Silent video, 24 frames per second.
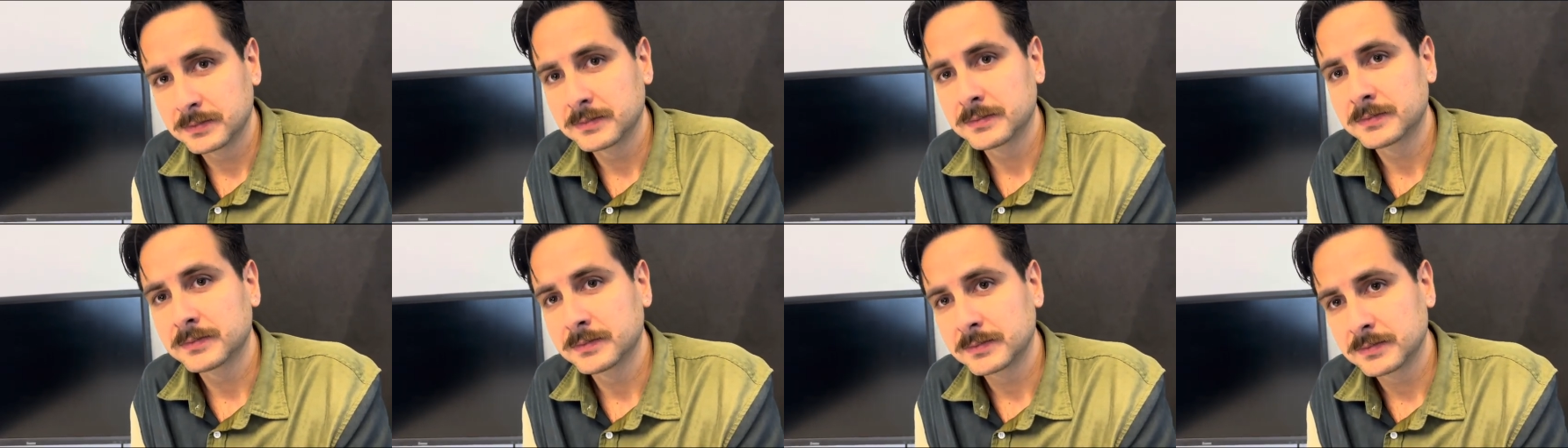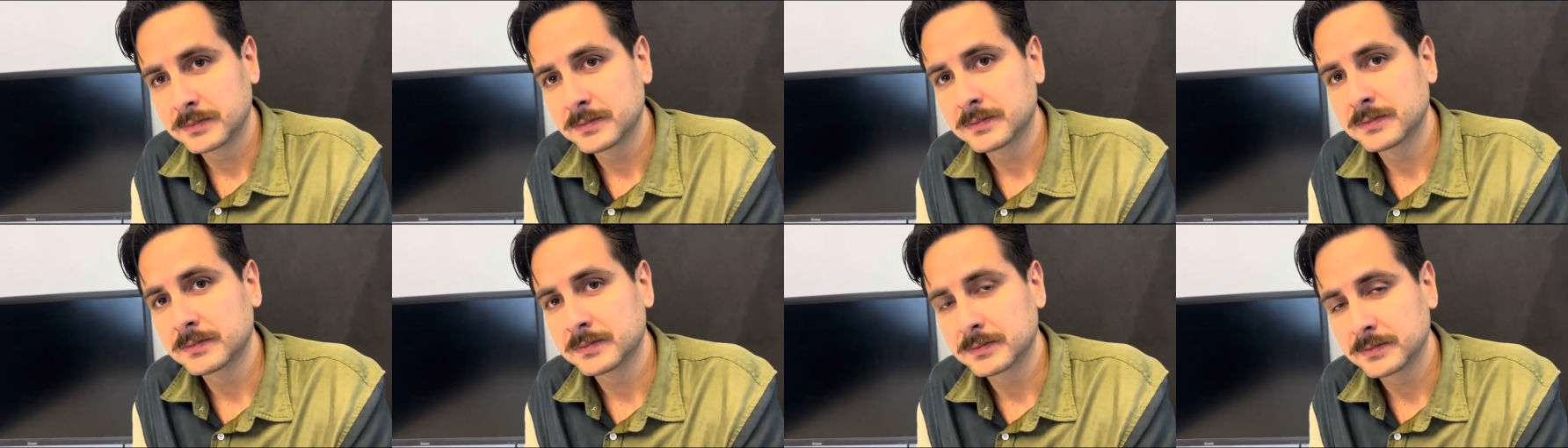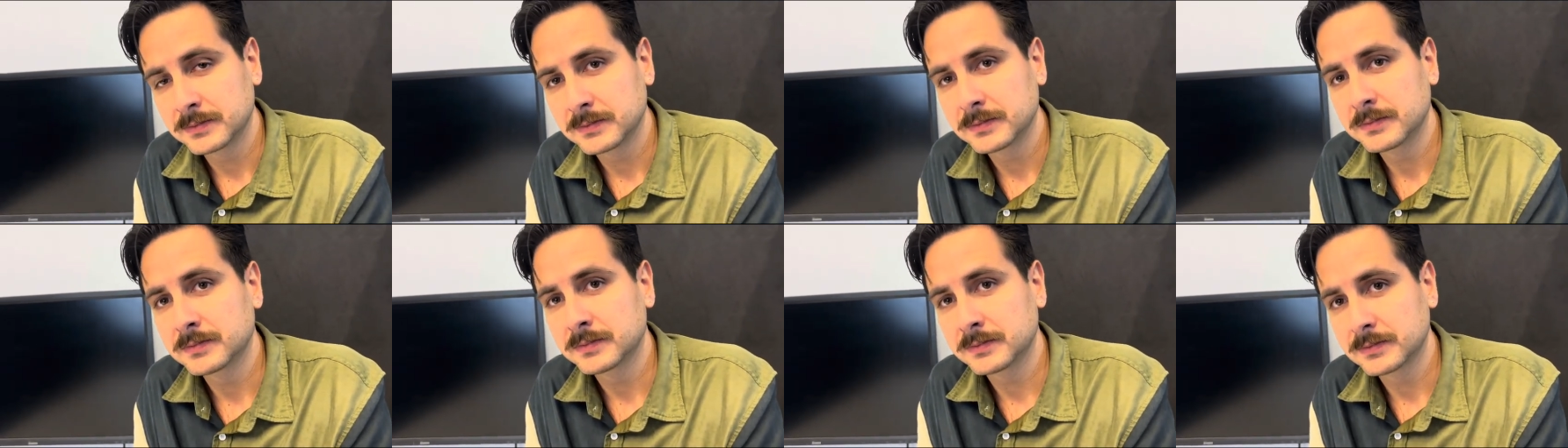I wonder
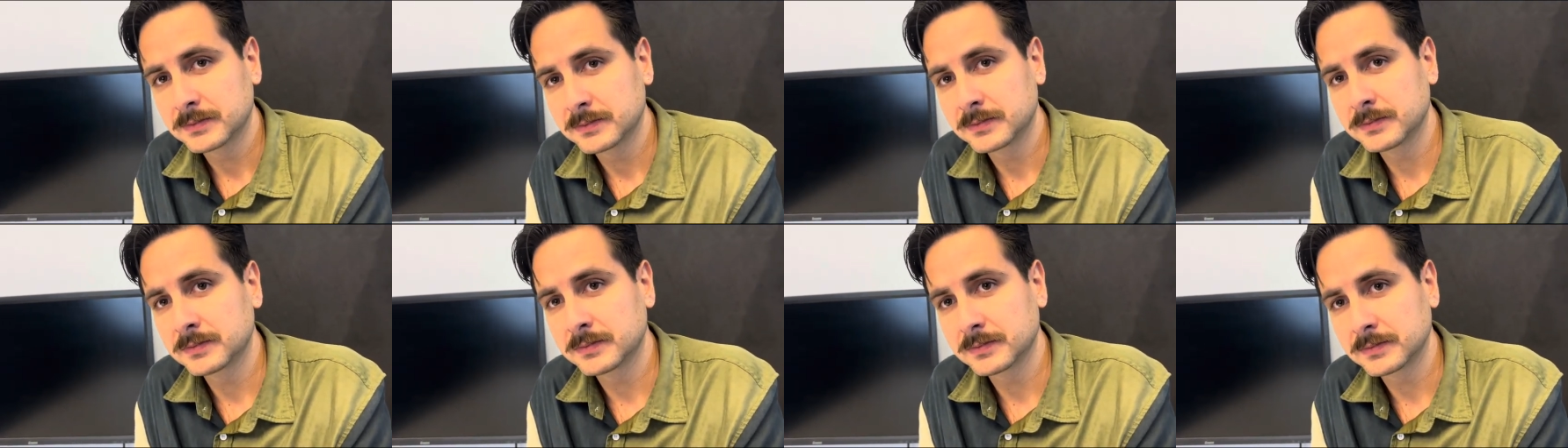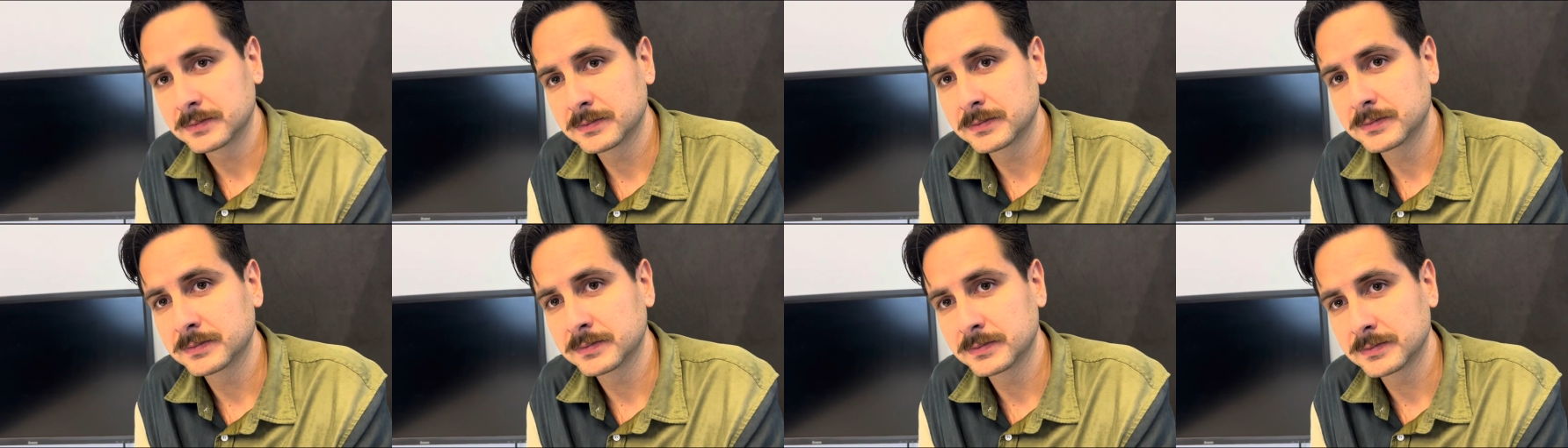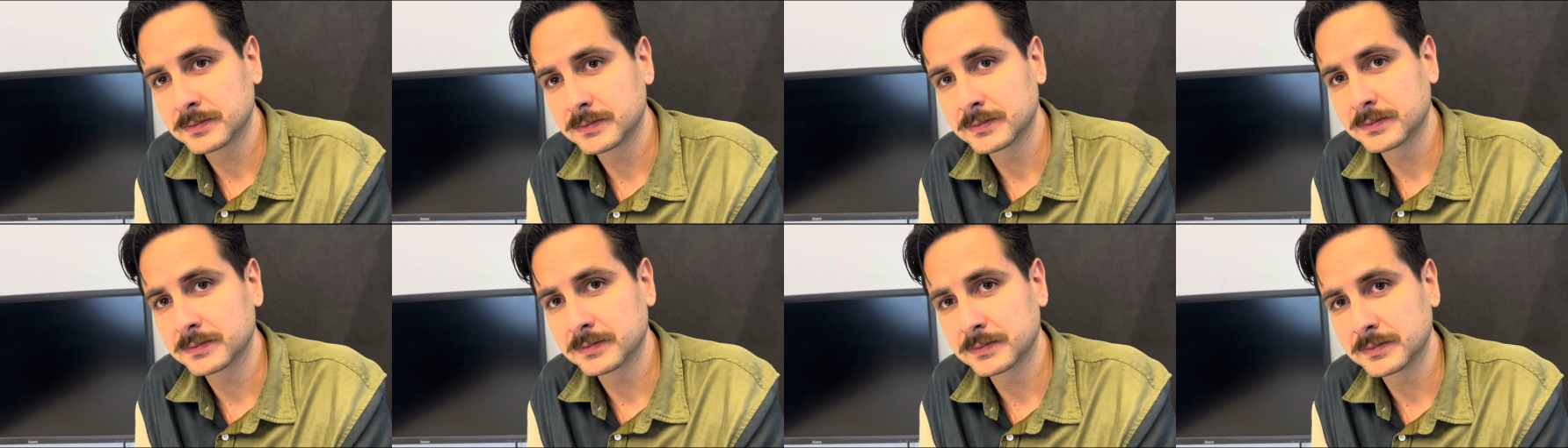from a, a
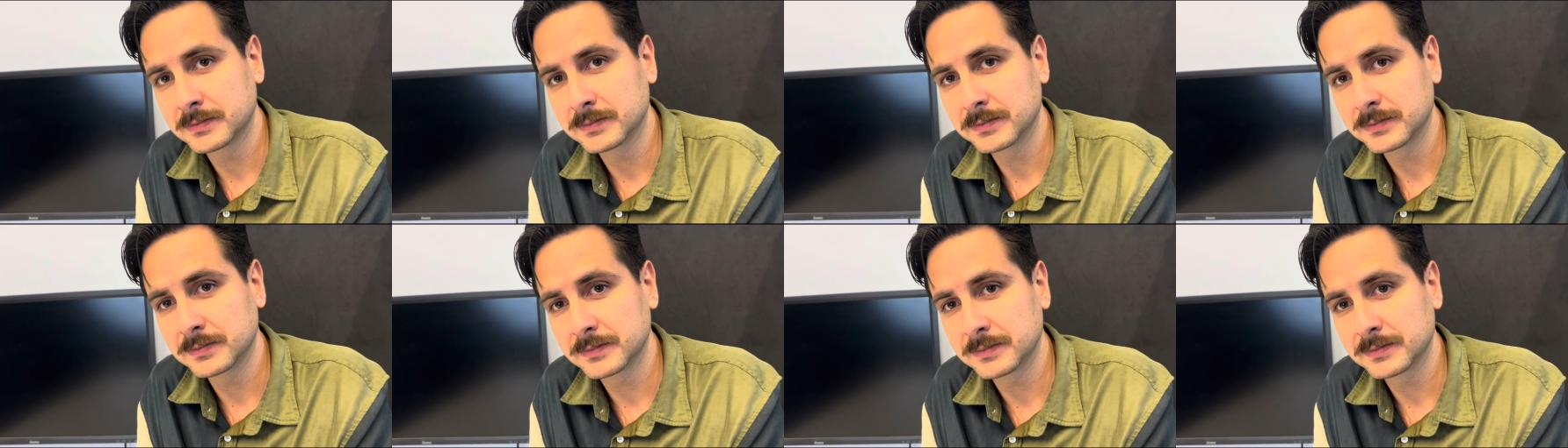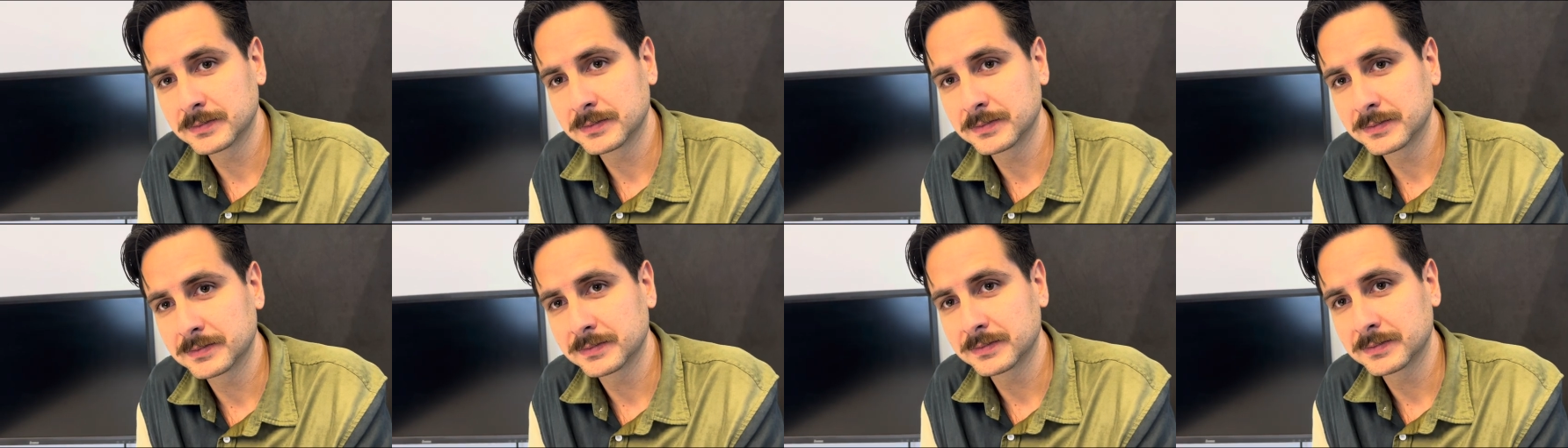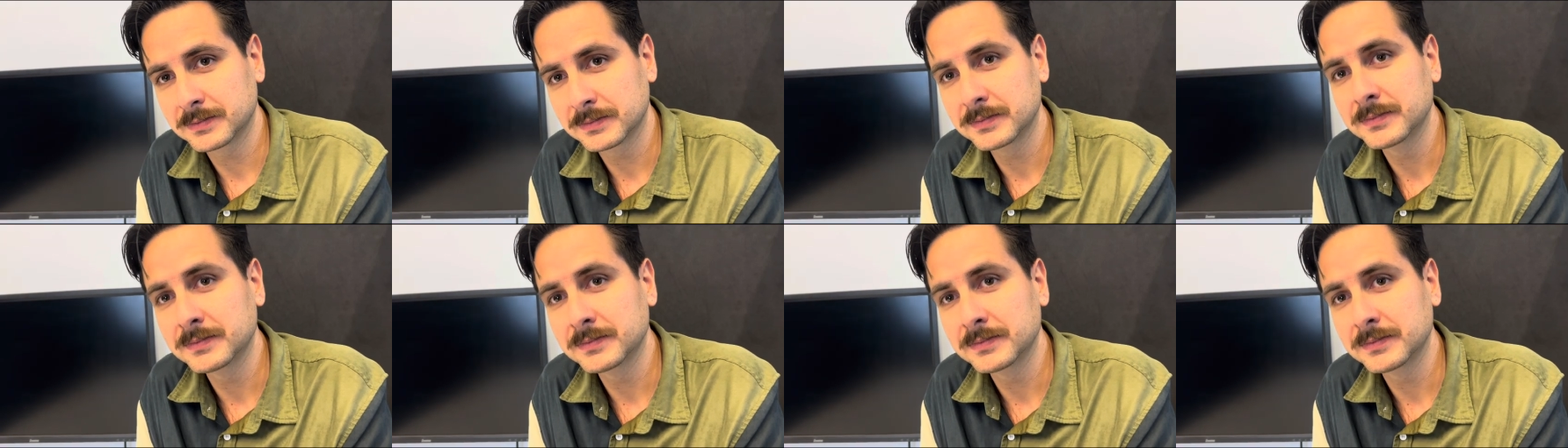Fluminense point of view,